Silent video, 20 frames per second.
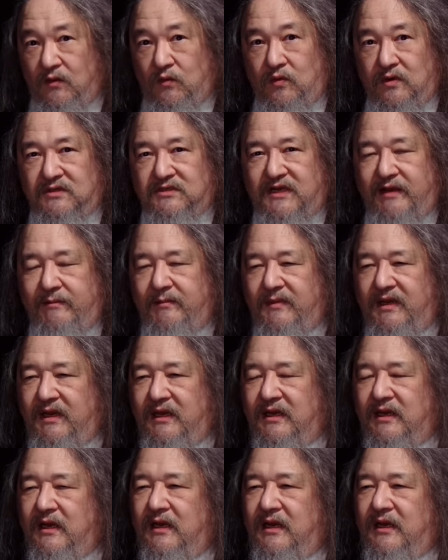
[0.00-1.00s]
What does that
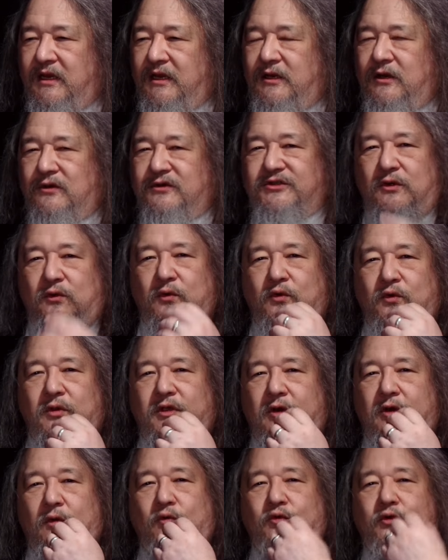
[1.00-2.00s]
mean? You know, so
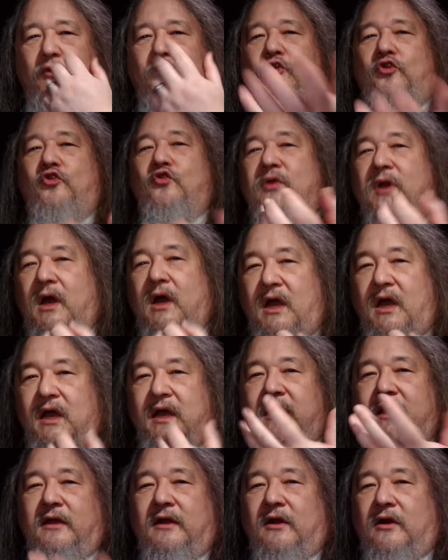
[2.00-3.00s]
you know, you and
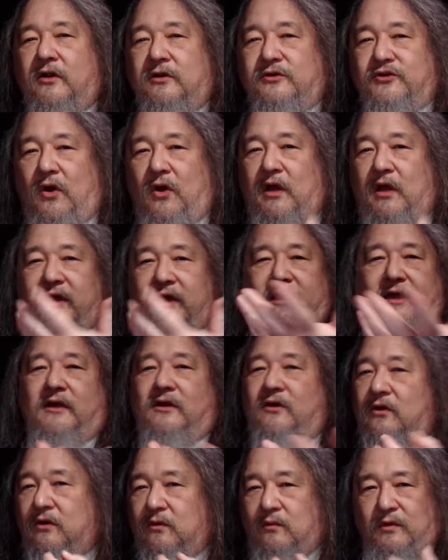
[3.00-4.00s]
I are
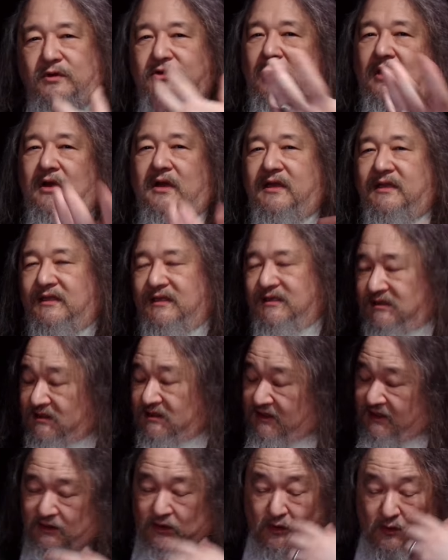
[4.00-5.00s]
talking, or we're talking and
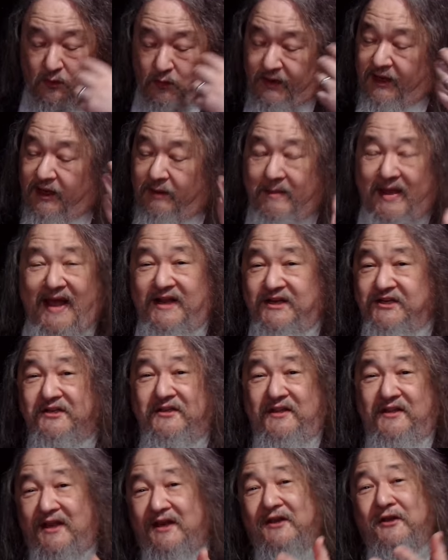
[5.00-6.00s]
listening, or we
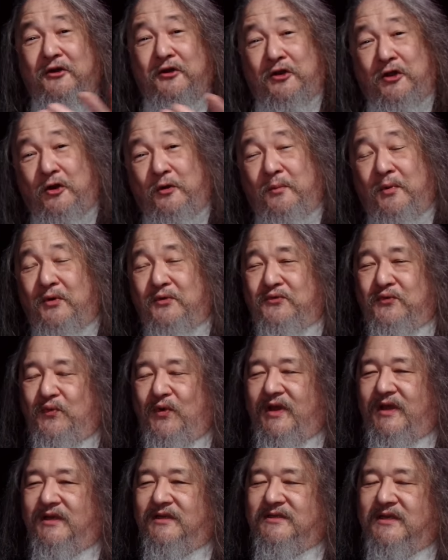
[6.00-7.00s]
imagine that it could go both
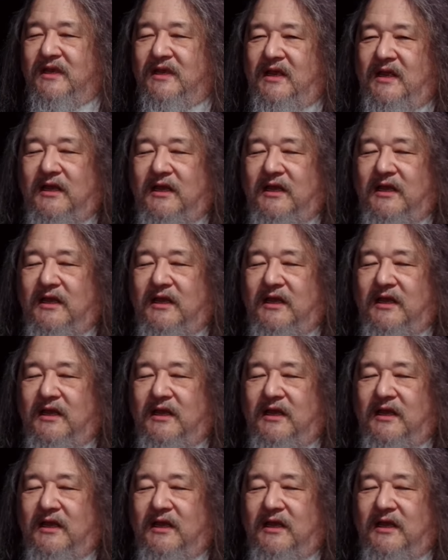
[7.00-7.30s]
ways.